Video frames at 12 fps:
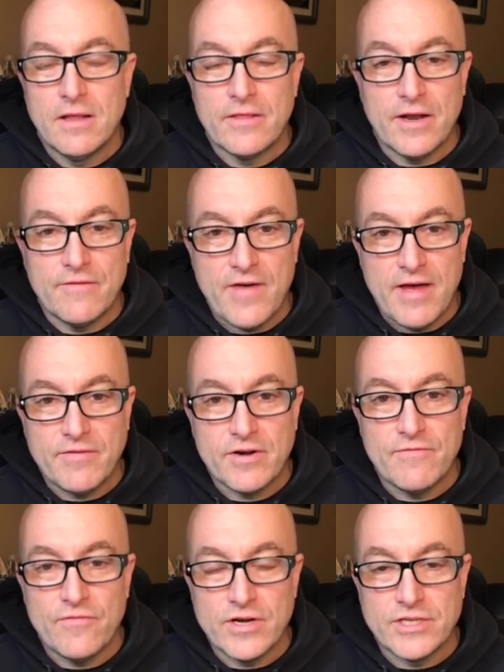Then a 500
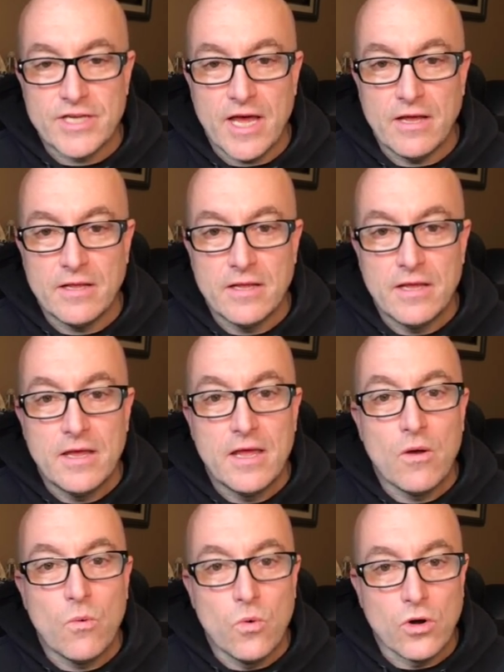freestyle.
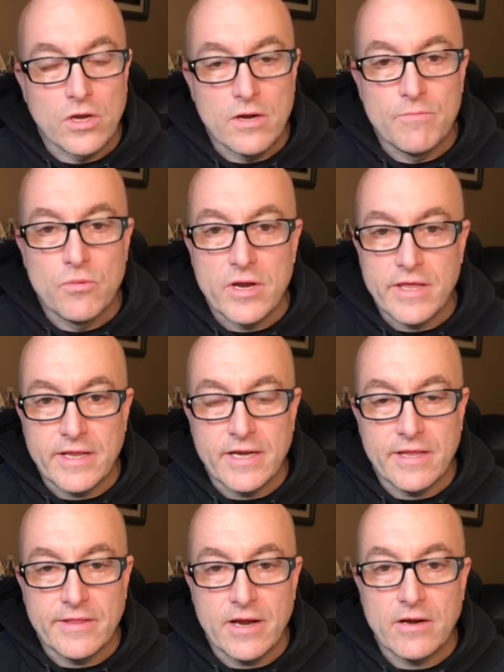Work your breathing
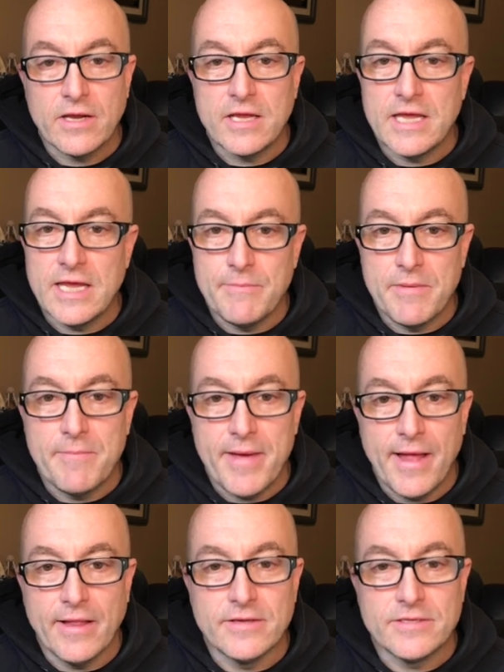in there. Keep it
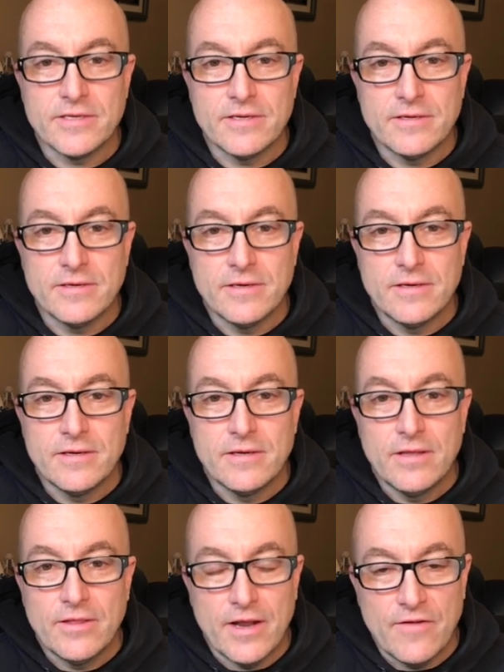balanced.
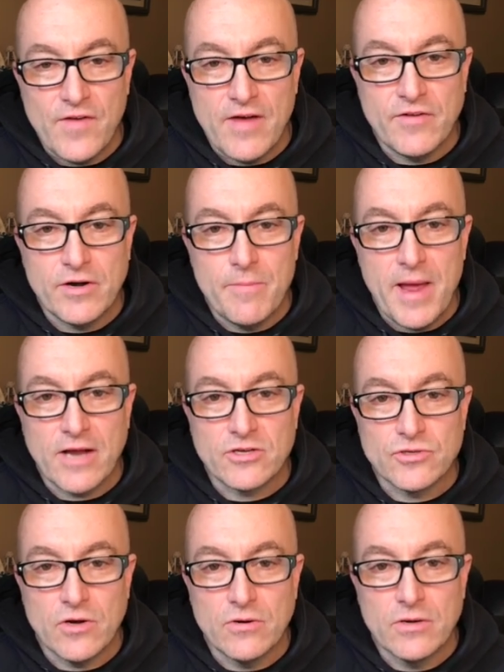Then a 500
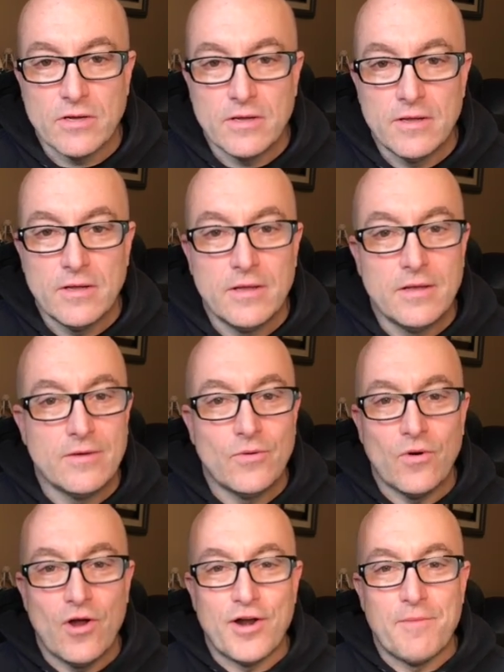backstroke.
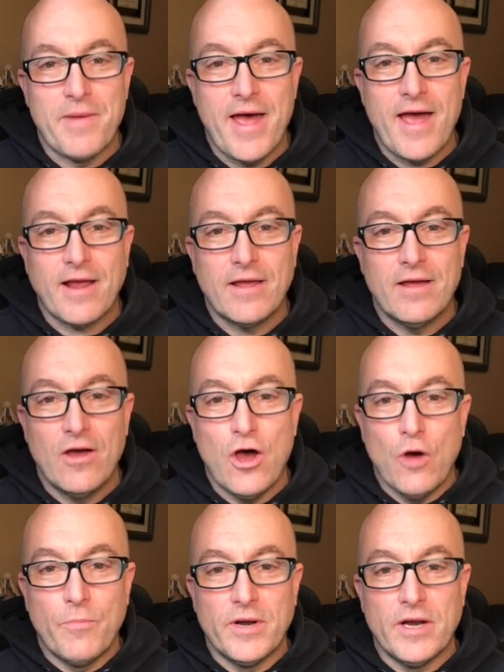We're on our back.
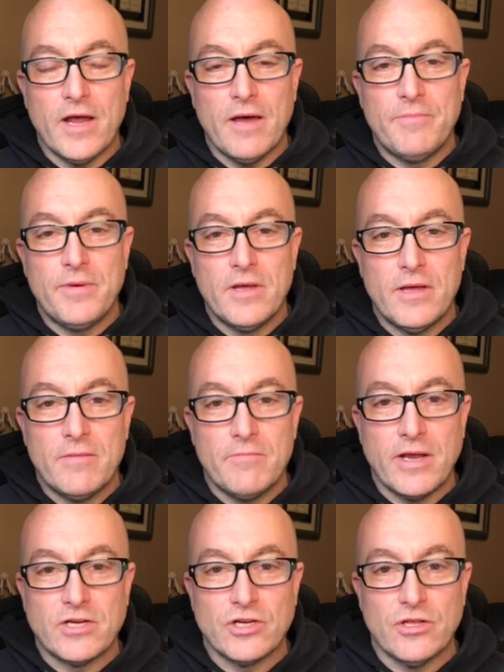Open it up.
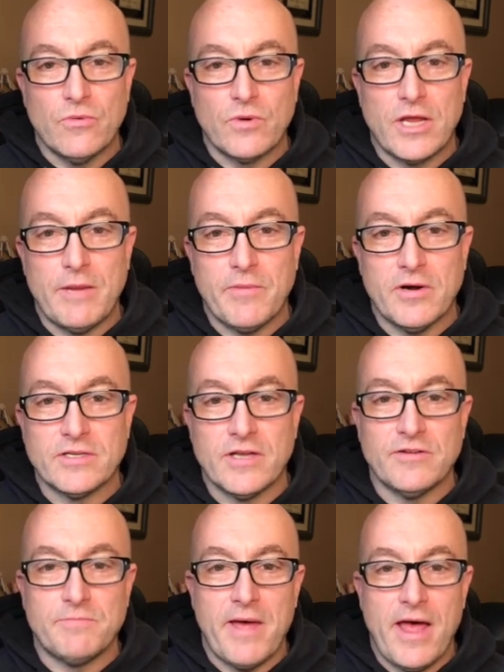Make sure that we're keeping
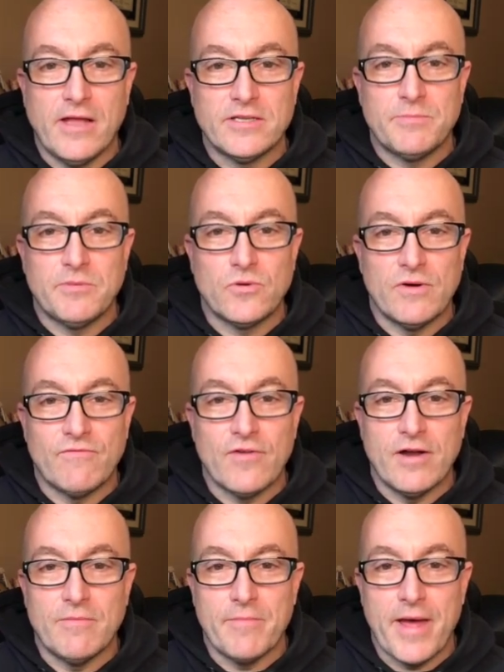ourselves balanced between front
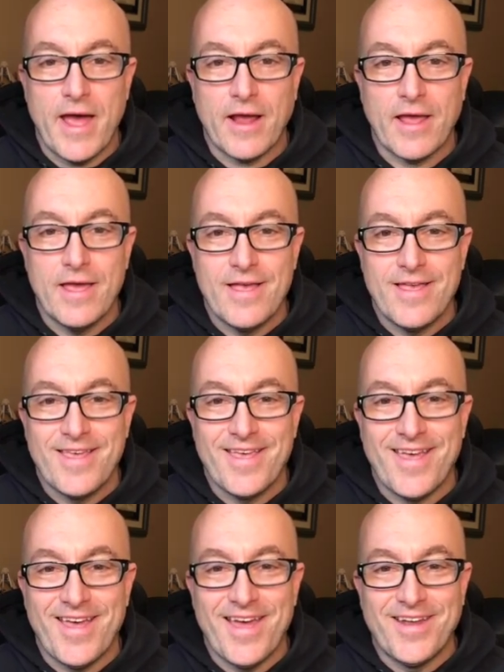and back,
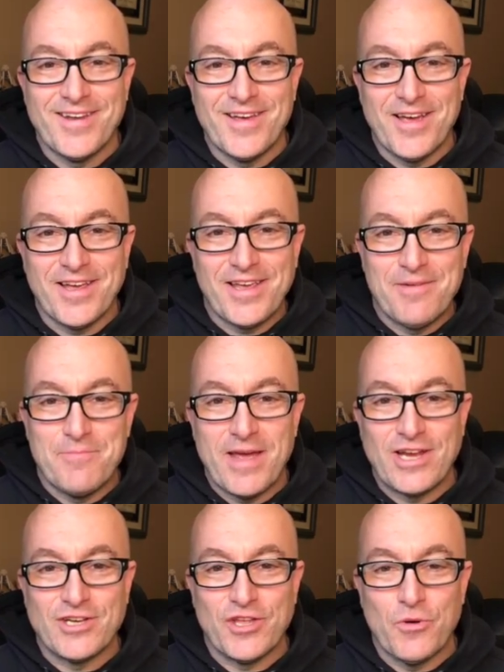and
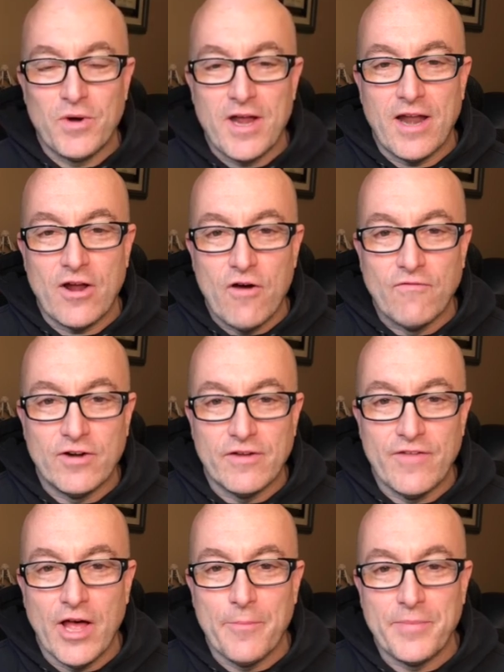making sure that we're not
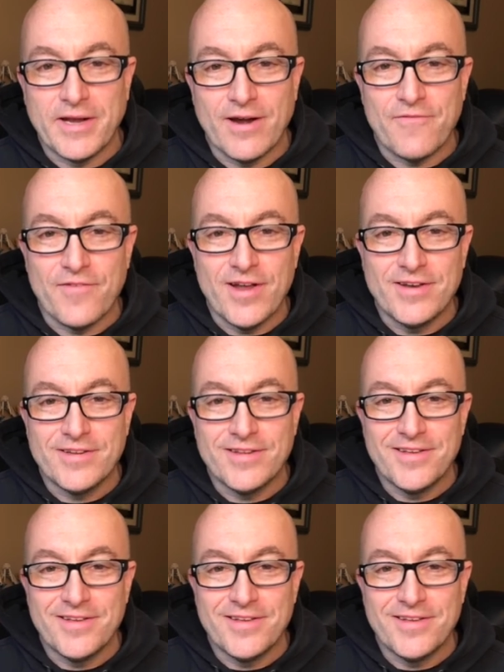overdeveloping our front.